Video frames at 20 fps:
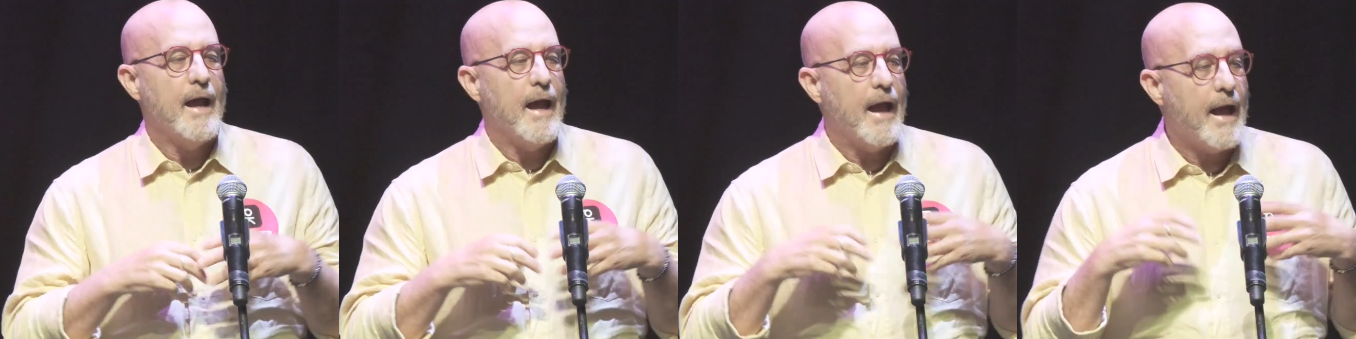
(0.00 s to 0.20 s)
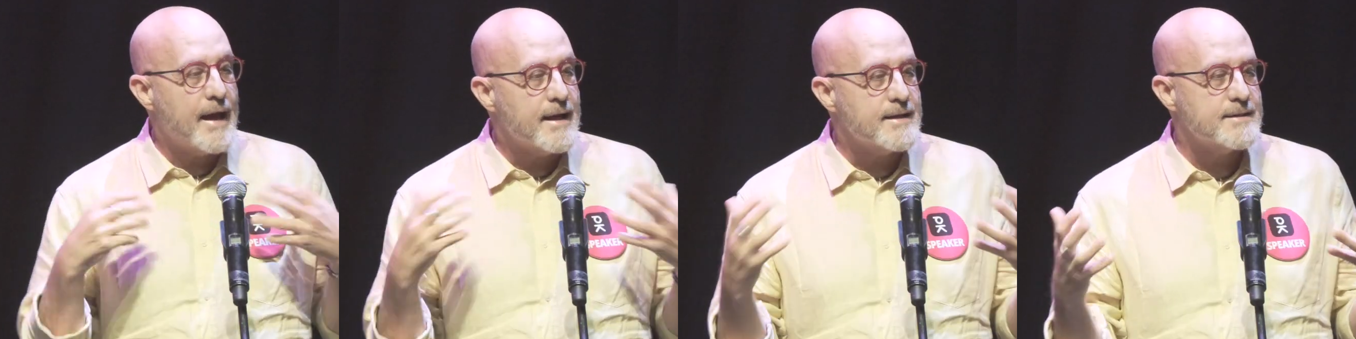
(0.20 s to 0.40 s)

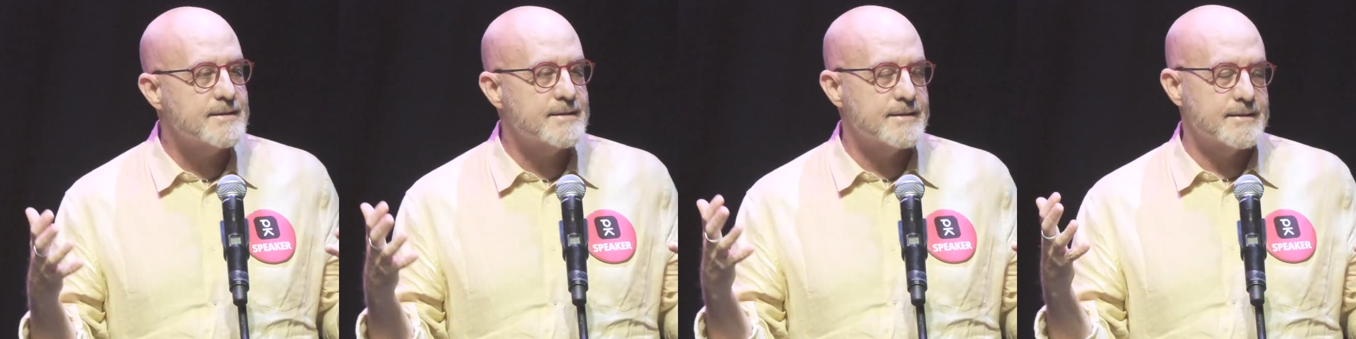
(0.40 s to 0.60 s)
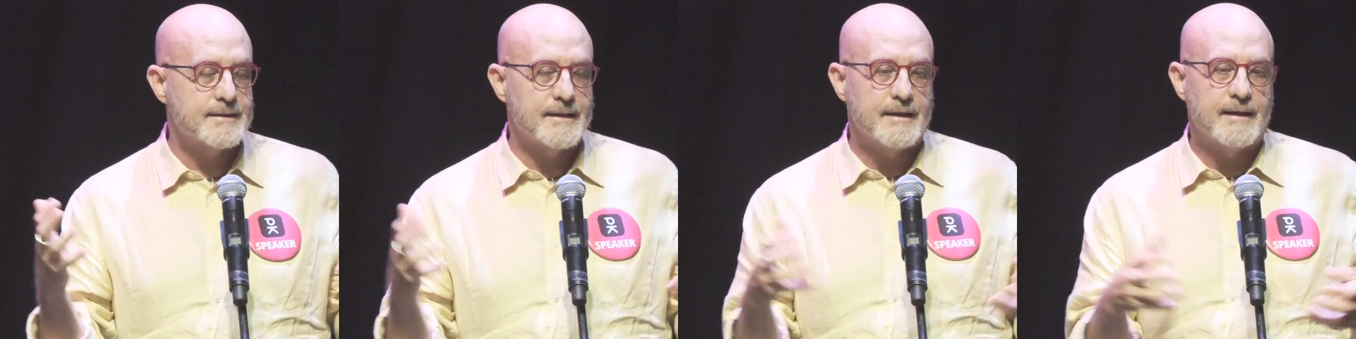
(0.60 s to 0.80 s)

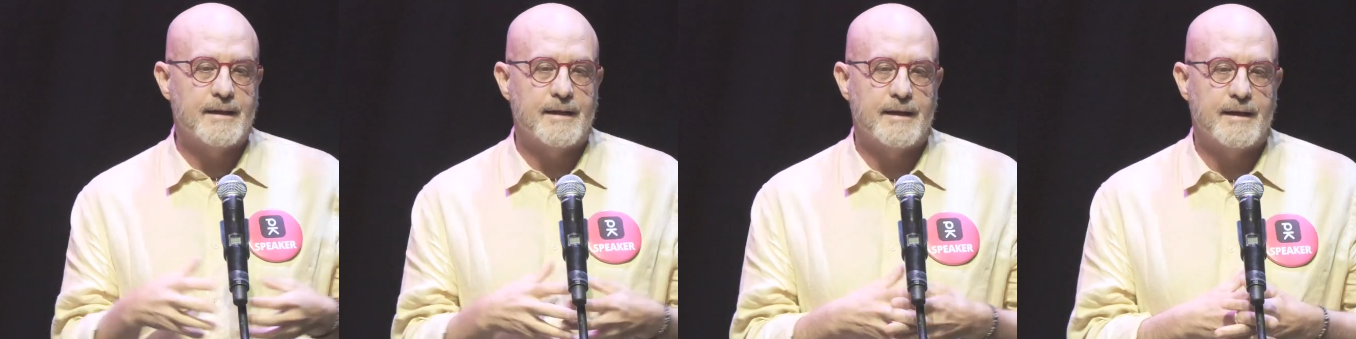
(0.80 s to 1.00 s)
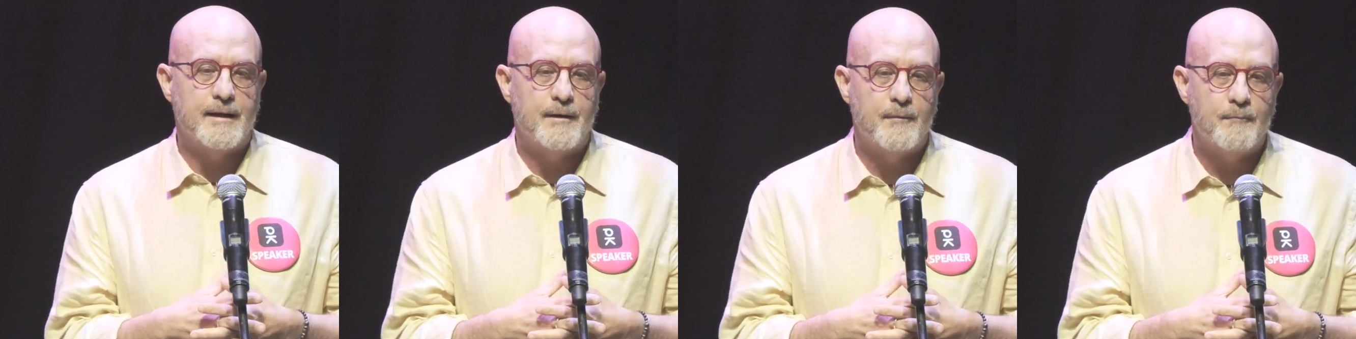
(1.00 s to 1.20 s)
As
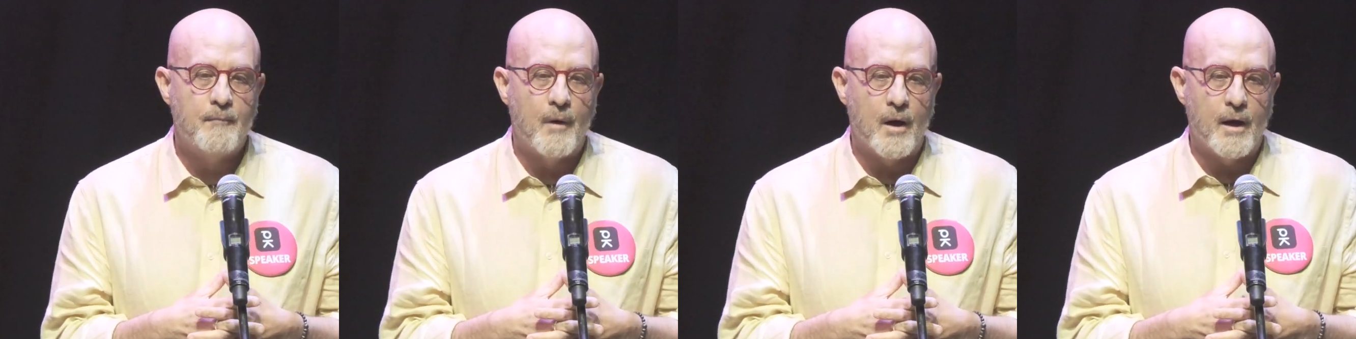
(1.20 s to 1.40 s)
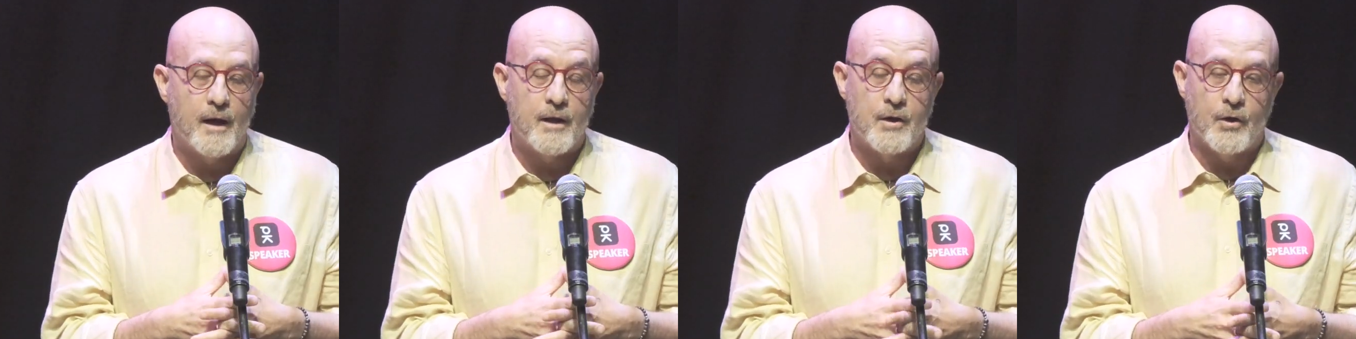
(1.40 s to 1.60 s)

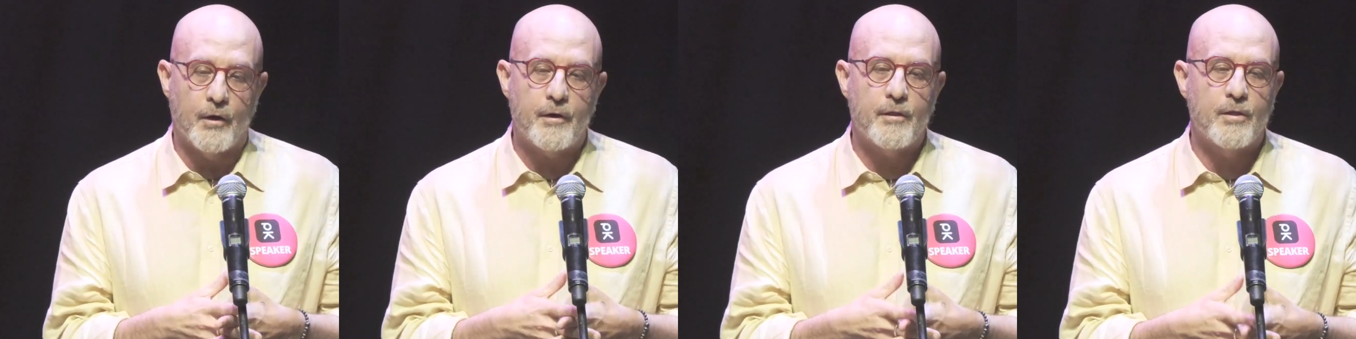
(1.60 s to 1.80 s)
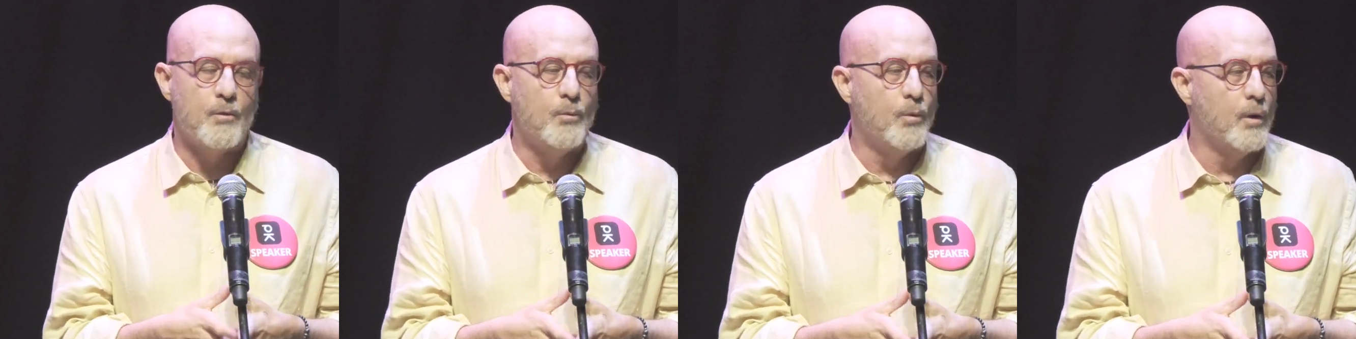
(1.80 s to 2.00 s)
a lot
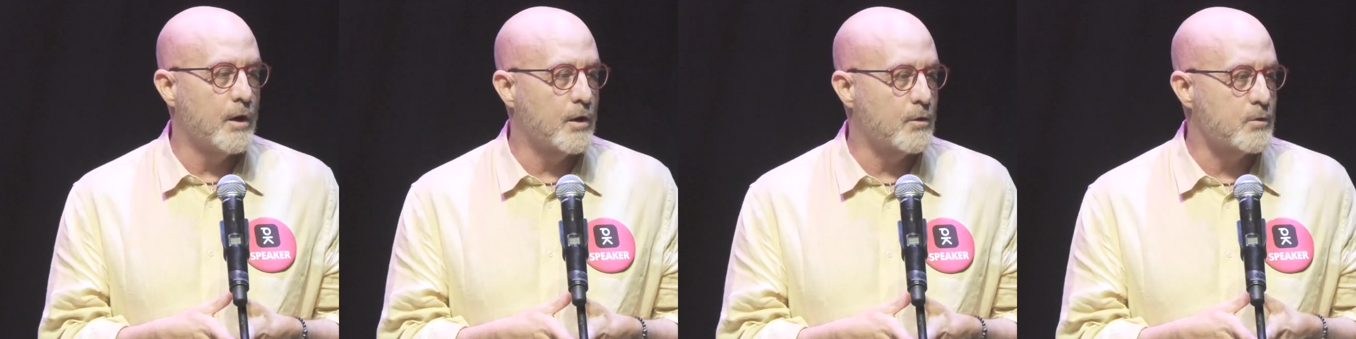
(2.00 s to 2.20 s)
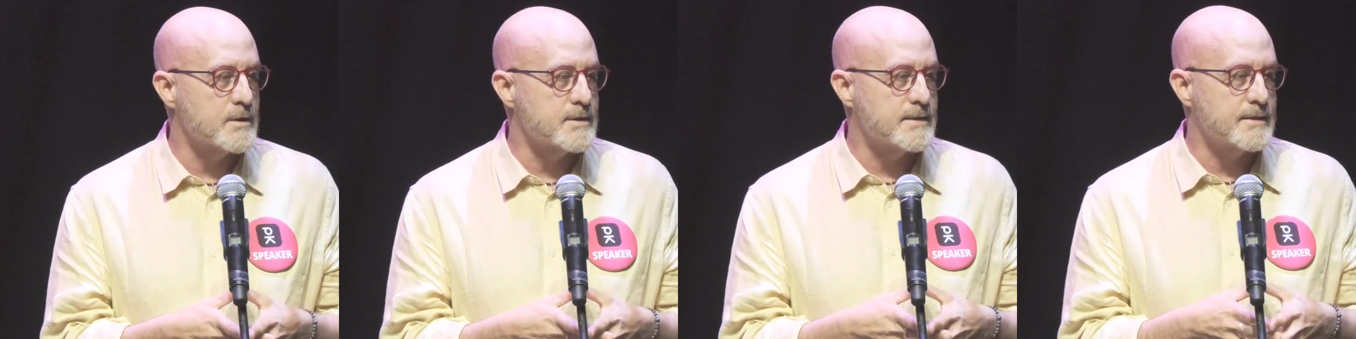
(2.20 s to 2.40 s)
of the
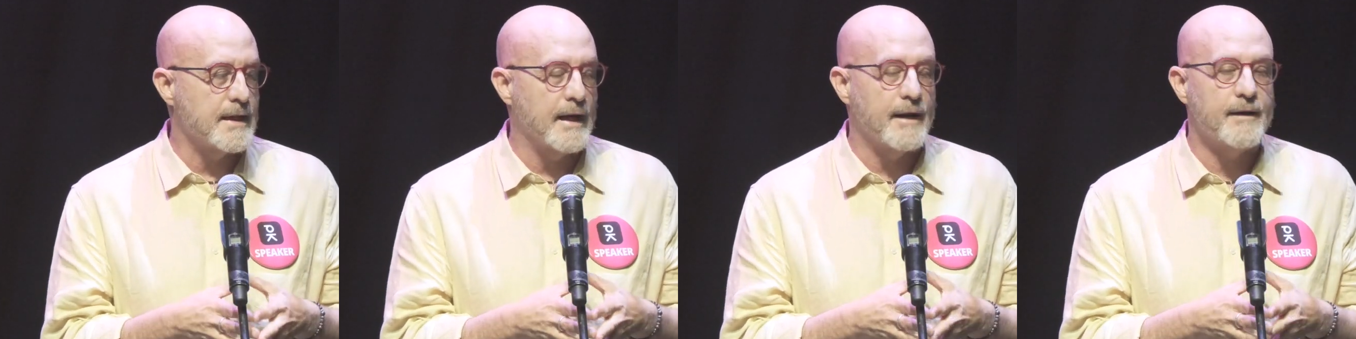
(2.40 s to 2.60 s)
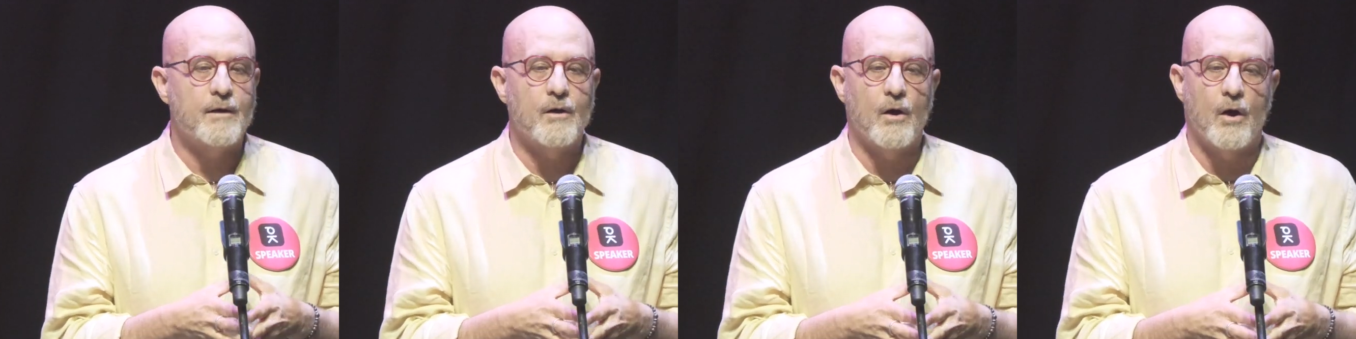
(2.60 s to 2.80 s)
work was
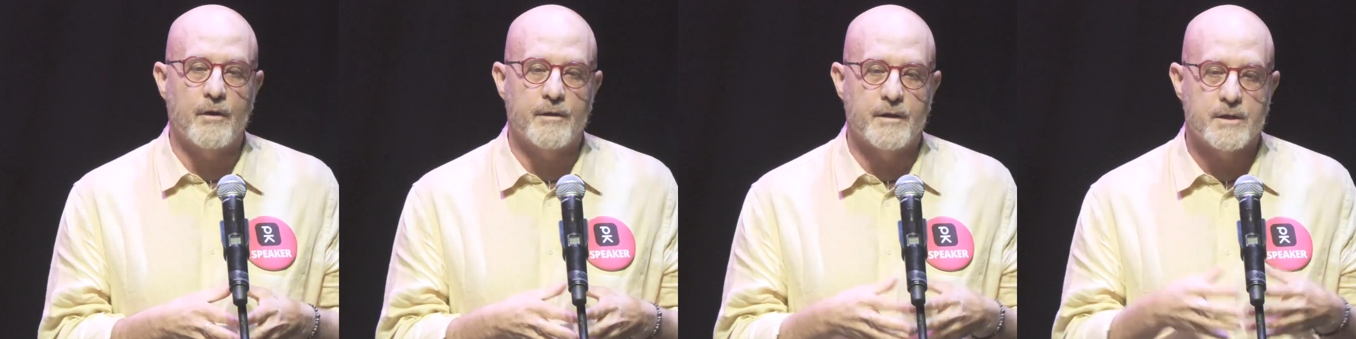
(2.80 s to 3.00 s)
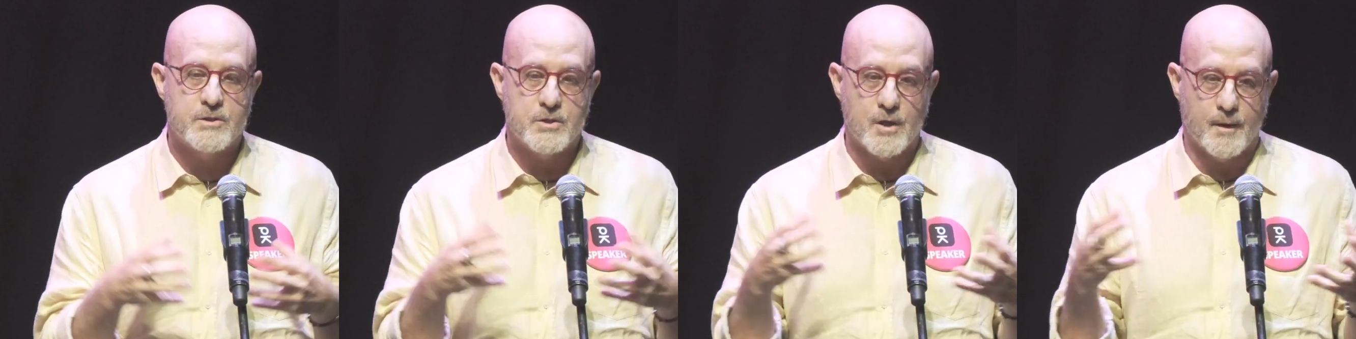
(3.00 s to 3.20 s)
done on
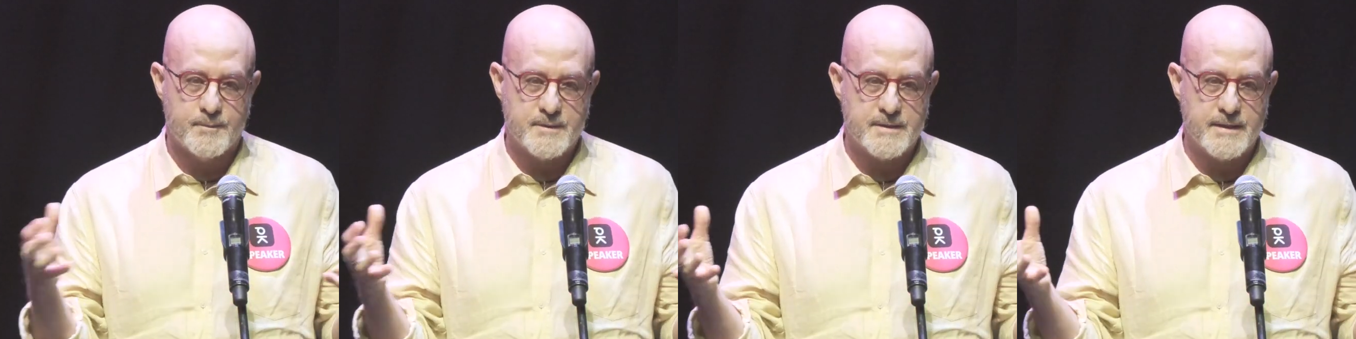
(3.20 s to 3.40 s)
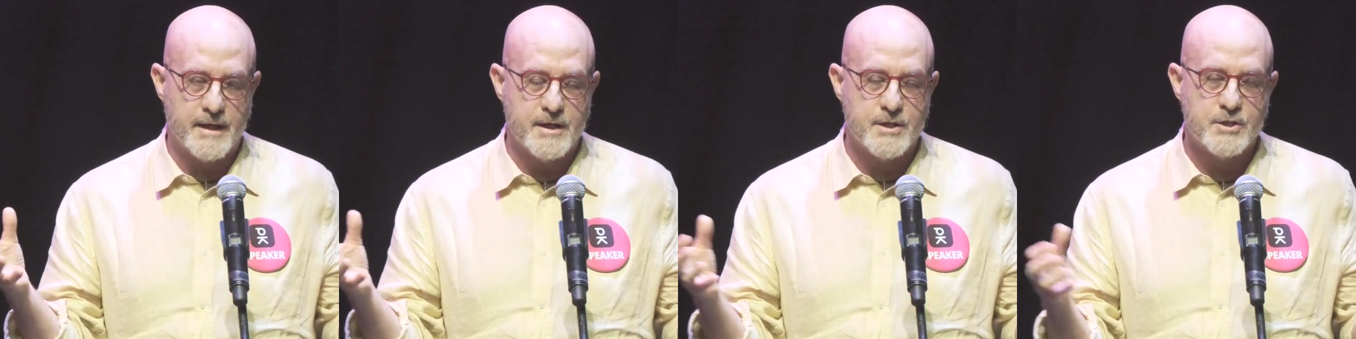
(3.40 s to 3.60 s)
the top
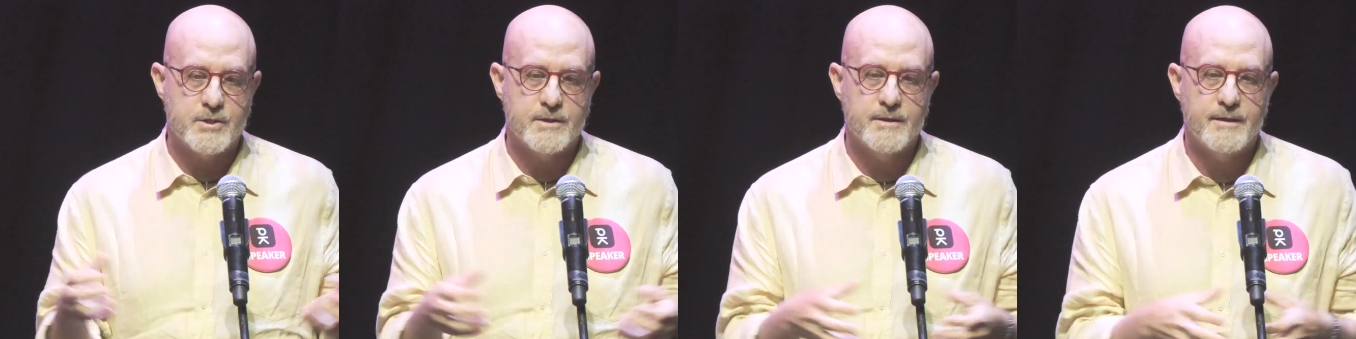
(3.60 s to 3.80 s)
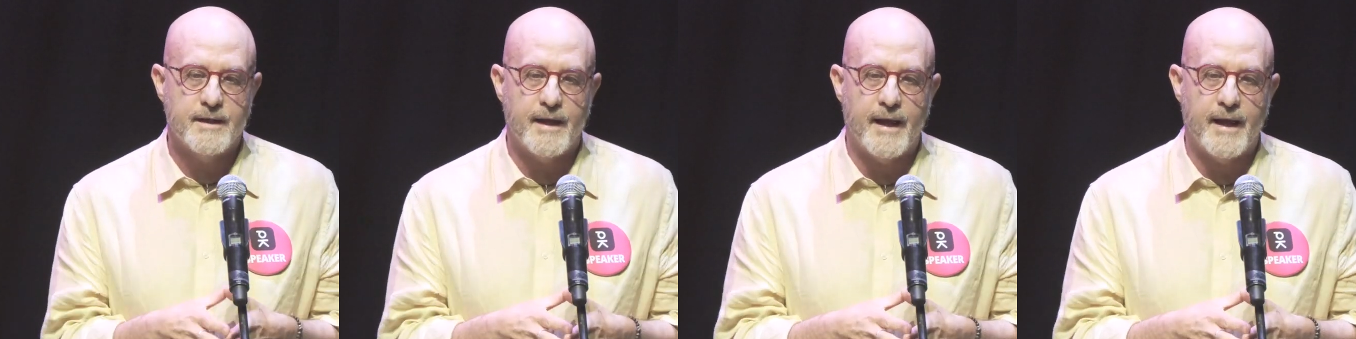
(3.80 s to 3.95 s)
station